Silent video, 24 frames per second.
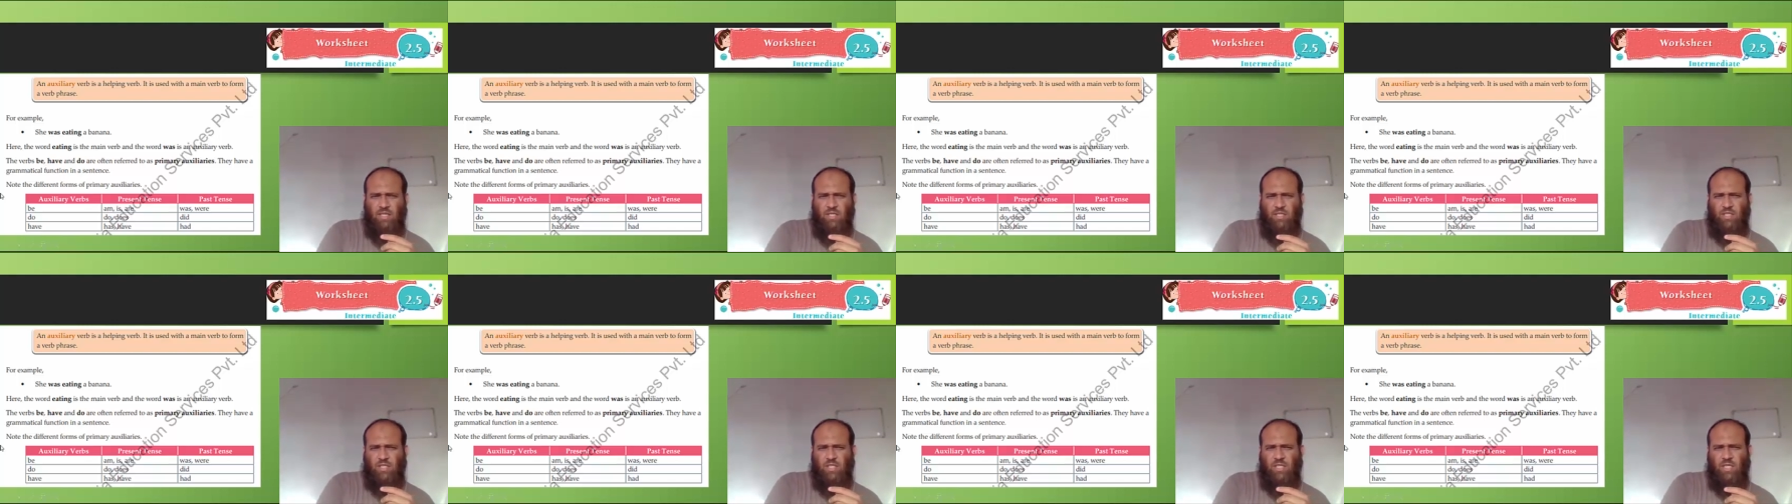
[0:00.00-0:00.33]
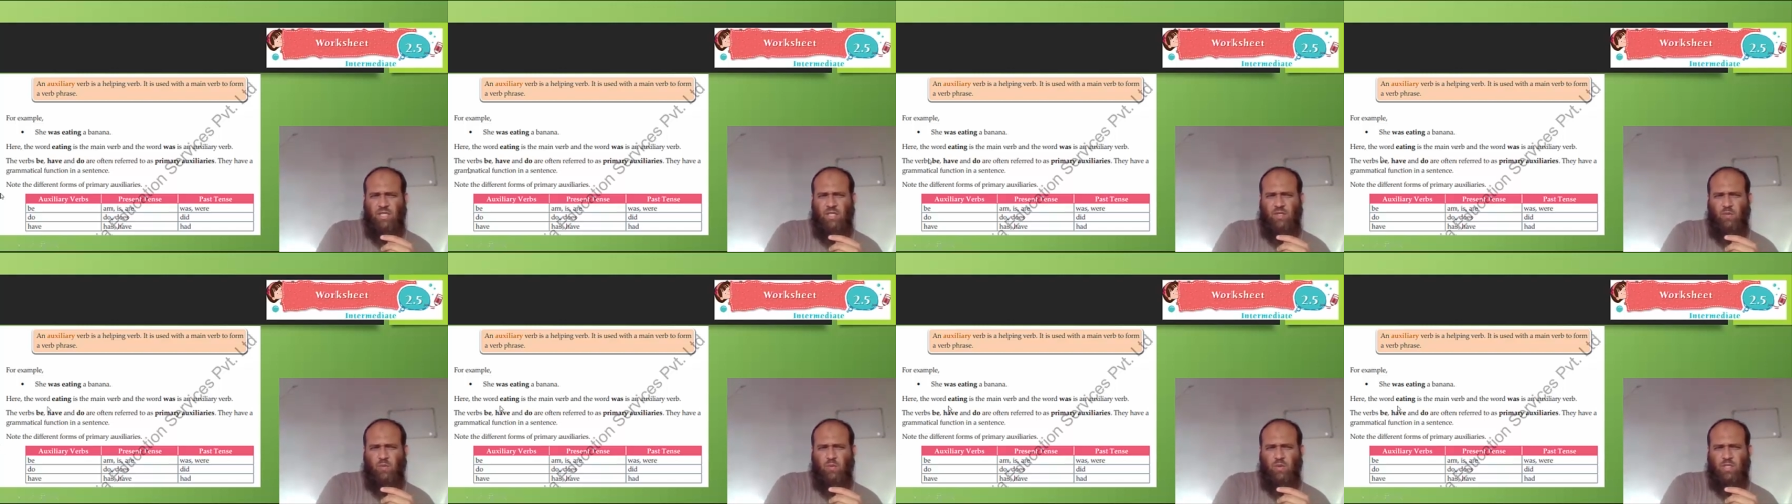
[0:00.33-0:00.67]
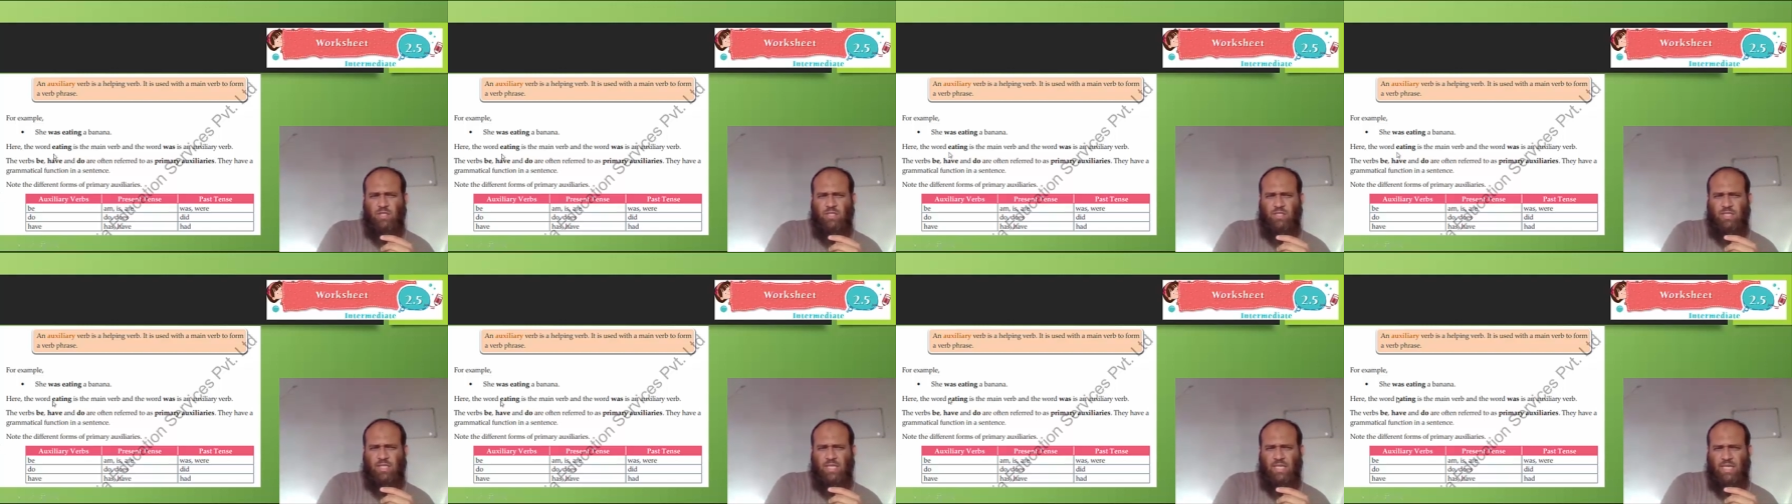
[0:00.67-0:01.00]
she
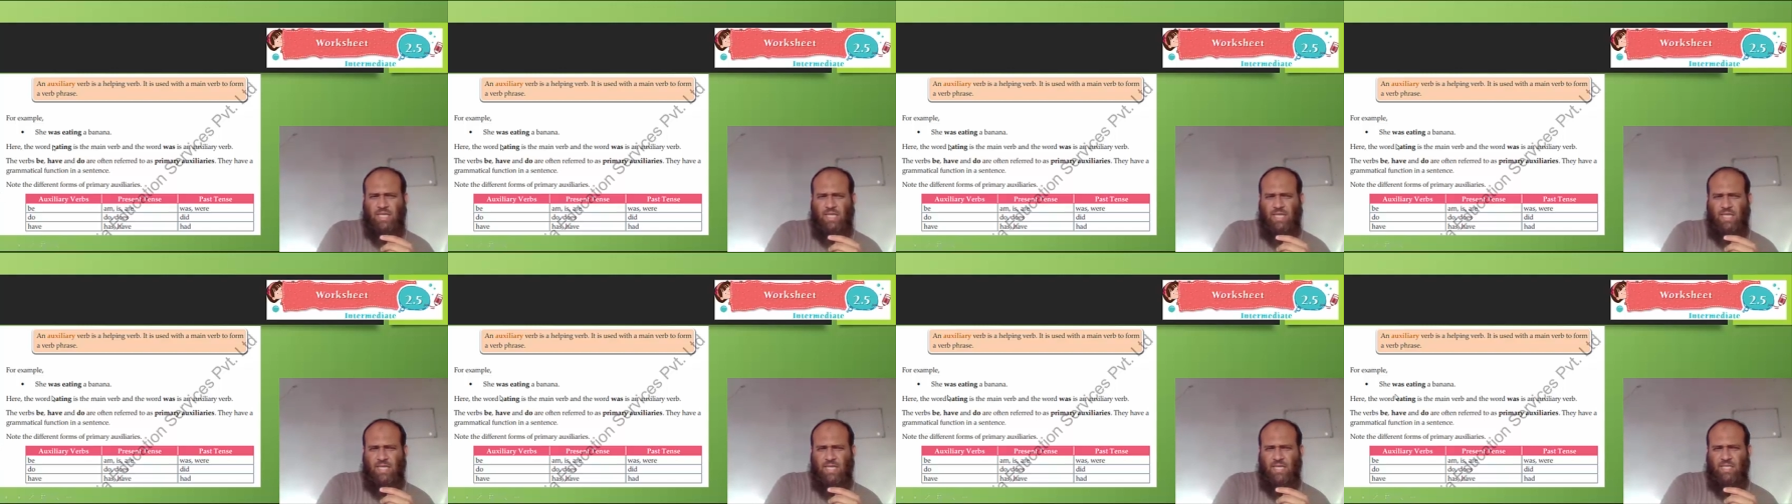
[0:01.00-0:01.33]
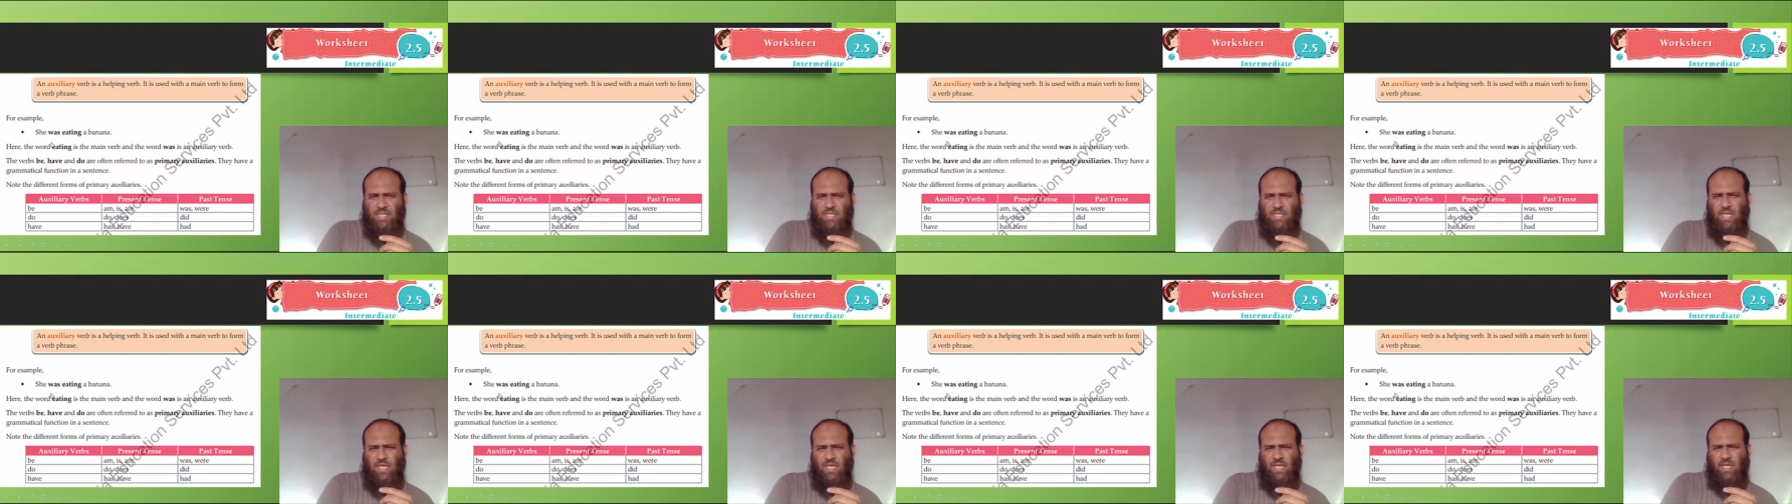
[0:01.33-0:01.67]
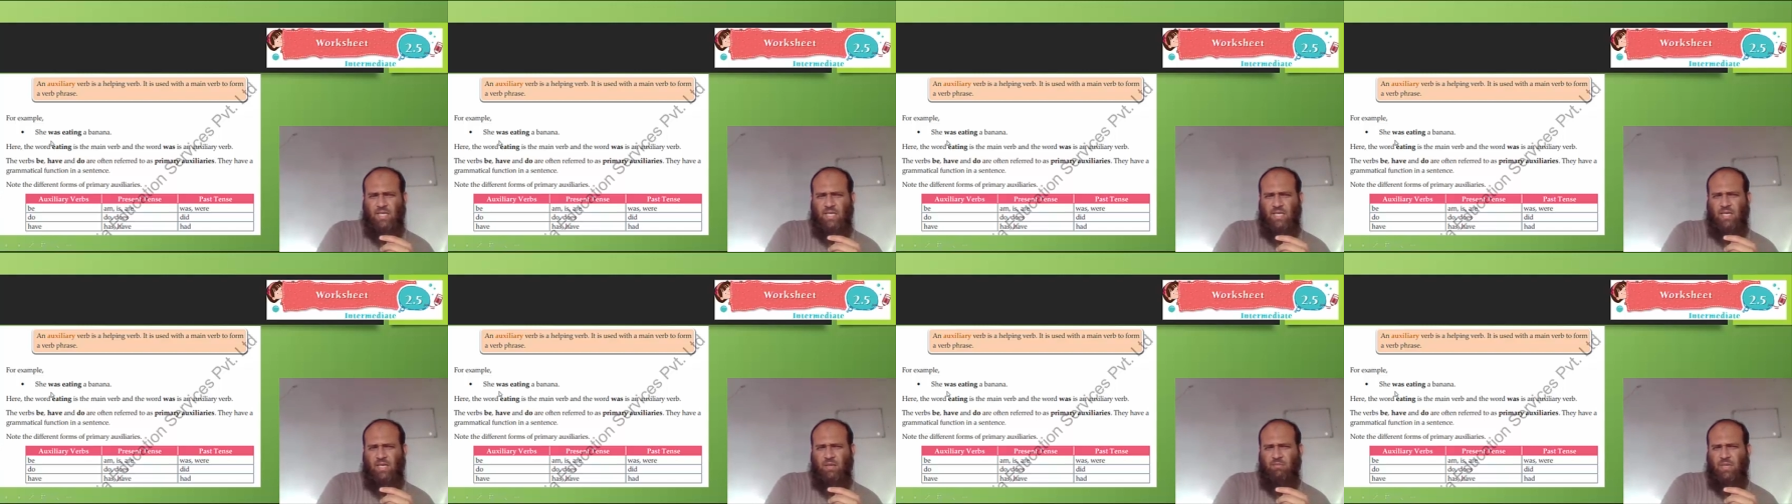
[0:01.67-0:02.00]
was
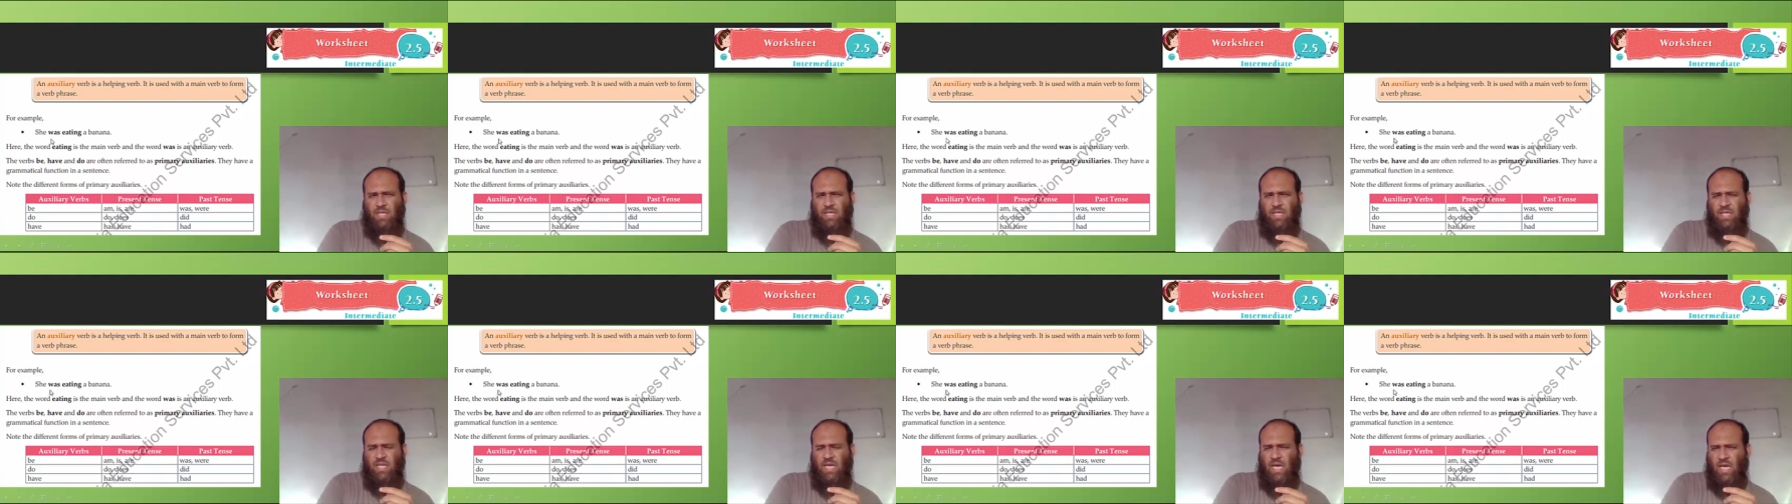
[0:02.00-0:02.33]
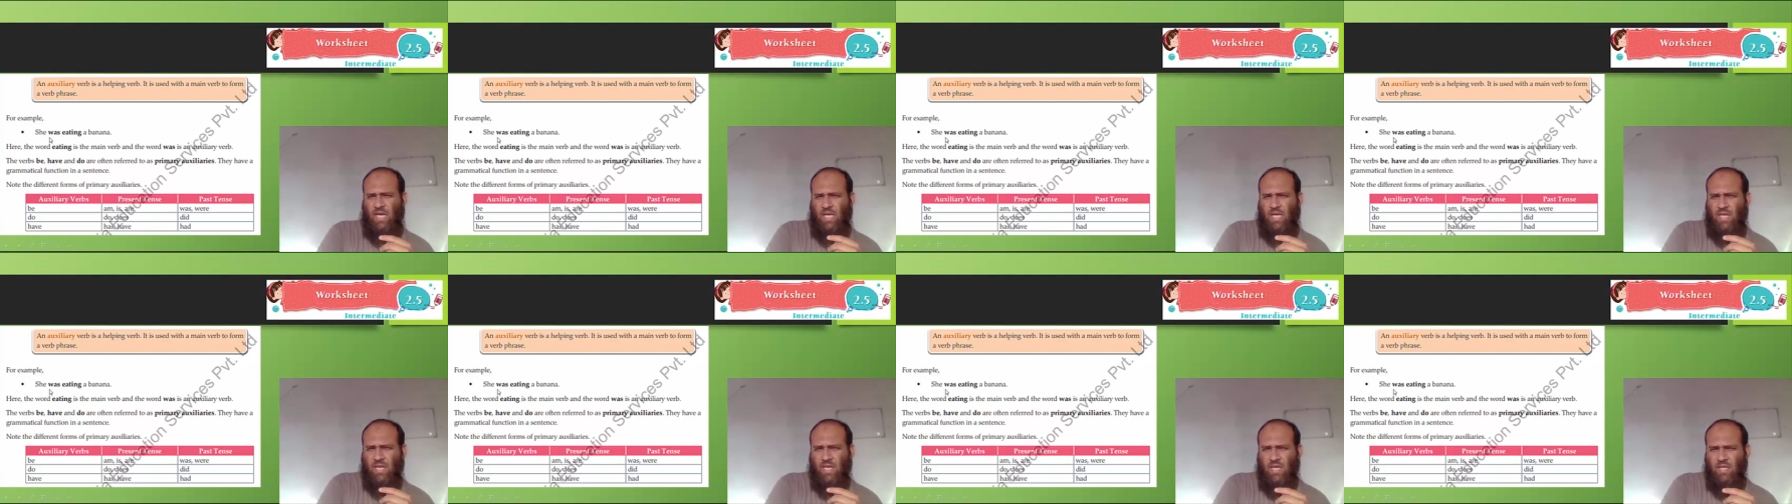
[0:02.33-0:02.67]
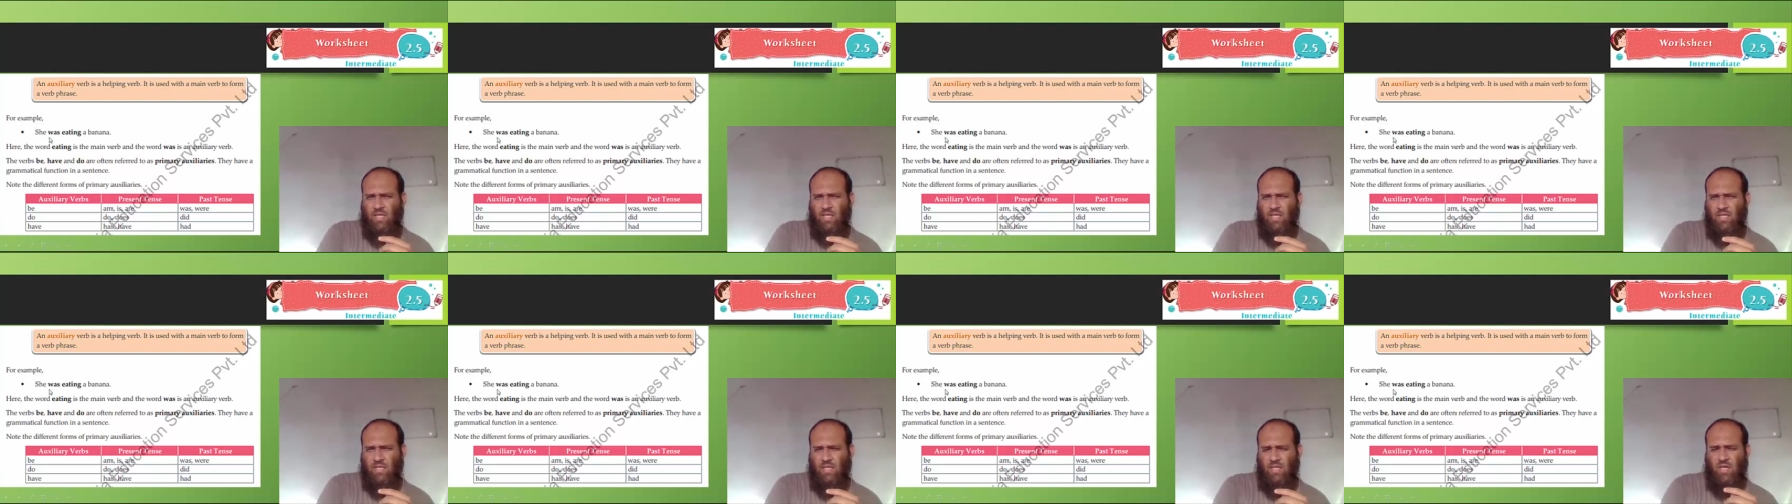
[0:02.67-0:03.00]
eating a
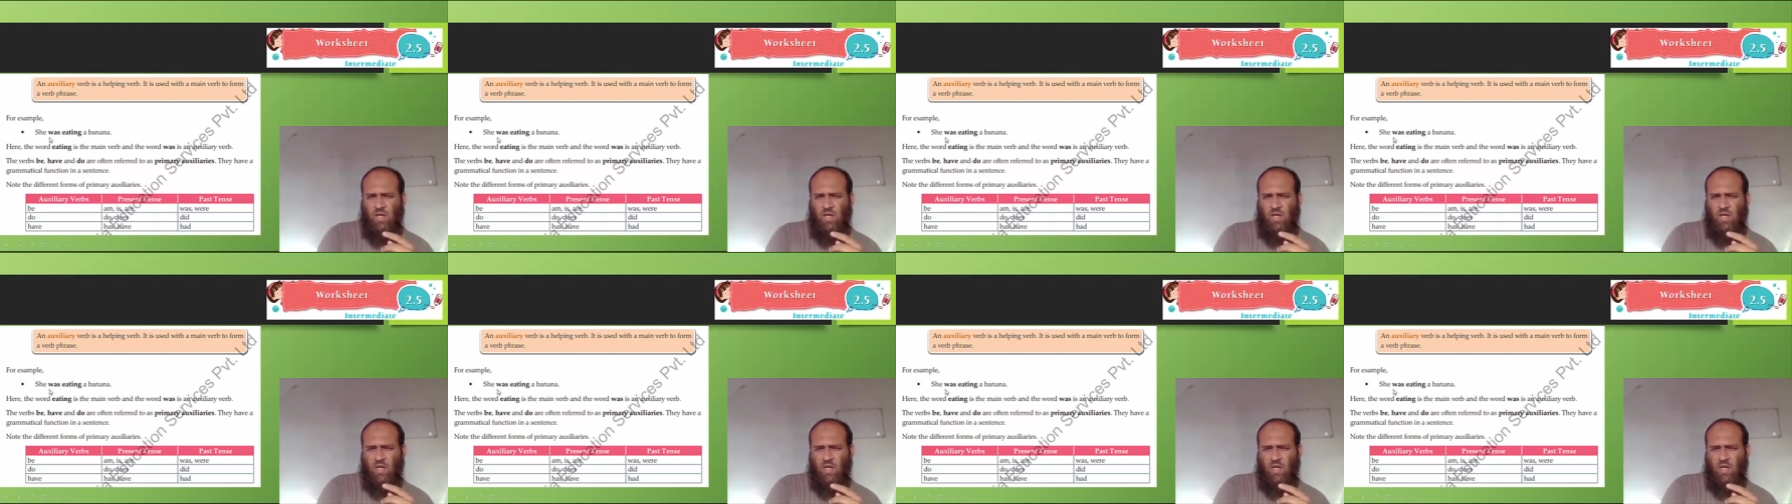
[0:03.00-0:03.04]
banana,